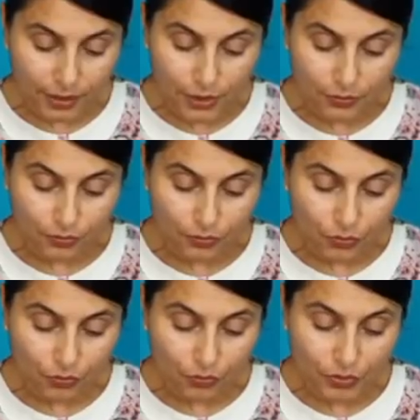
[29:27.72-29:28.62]
this
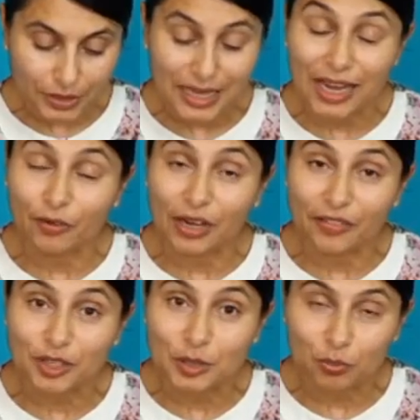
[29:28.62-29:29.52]
down at
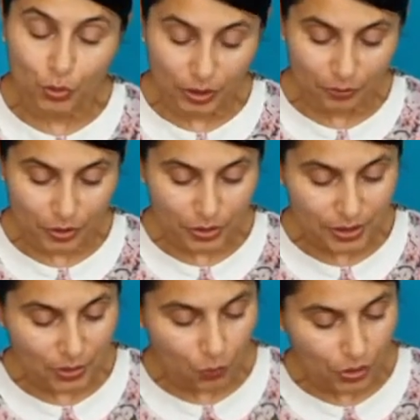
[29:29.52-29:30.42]
this point, because
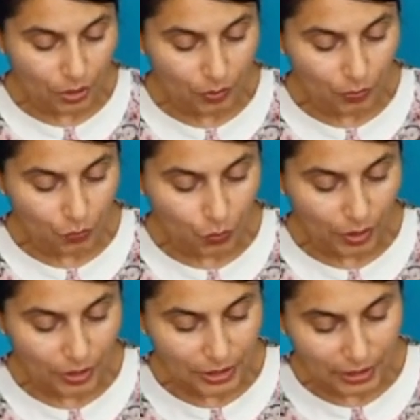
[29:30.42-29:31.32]
then when you
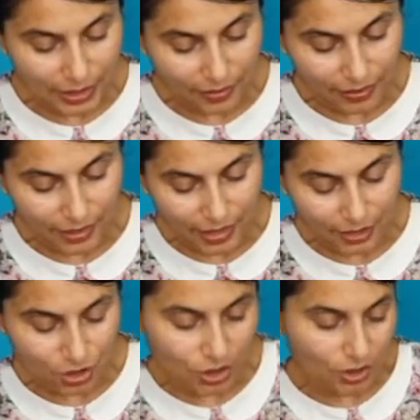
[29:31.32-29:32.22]
want to get the
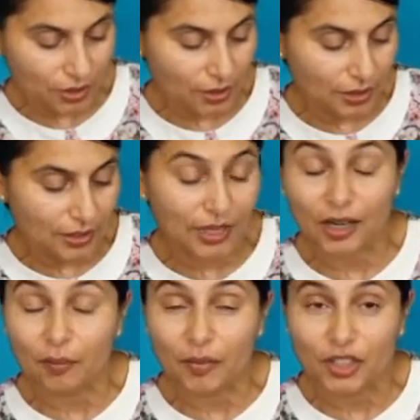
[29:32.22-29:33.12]
edge, you can get
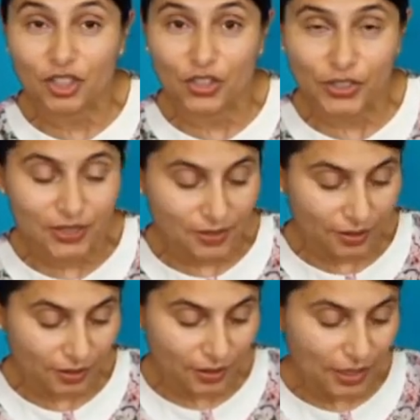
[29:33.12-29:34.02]
it much
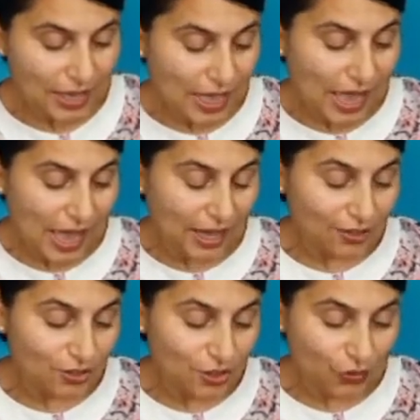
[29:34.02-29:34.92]
nicer.
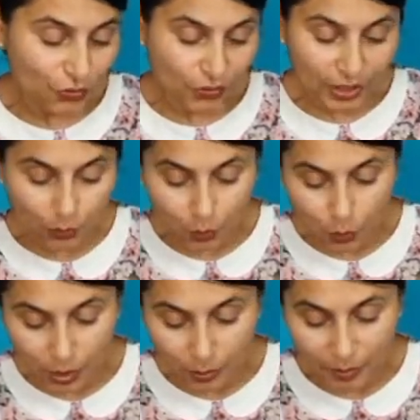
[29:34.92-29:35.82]
And don't forget, we
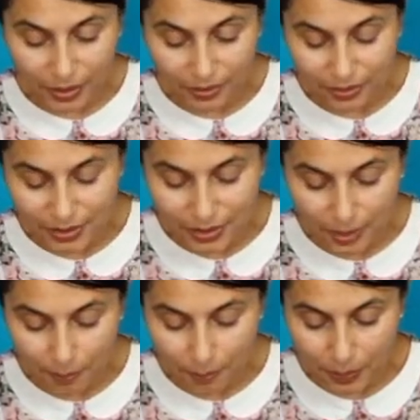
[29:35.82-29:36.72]
want to make the
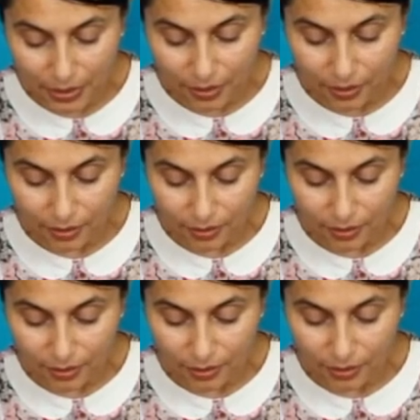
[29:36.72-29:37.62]
seam bigger
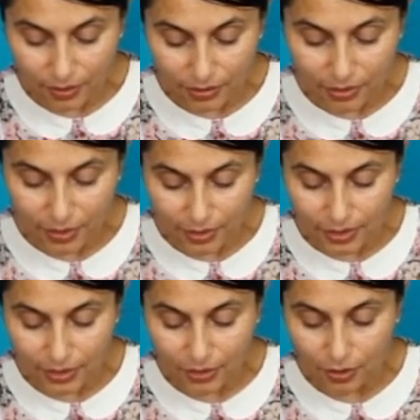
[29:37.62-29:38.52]
than
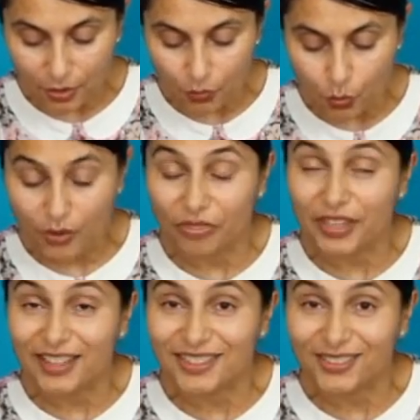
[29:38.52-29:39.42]
the one
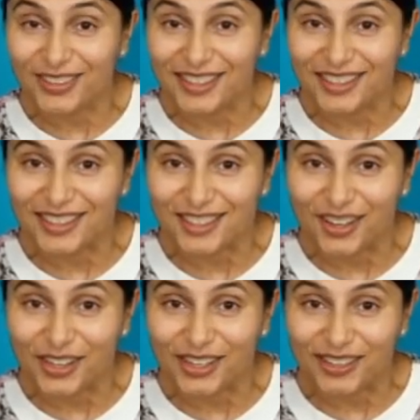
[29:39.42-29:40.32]
that's on the
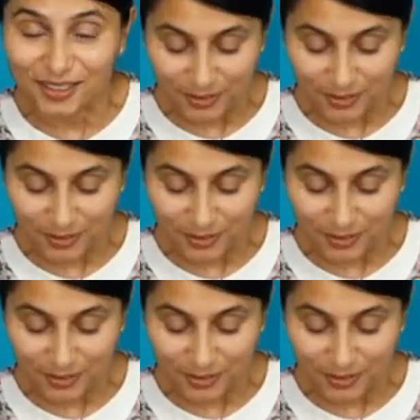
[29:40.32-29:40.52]
inside.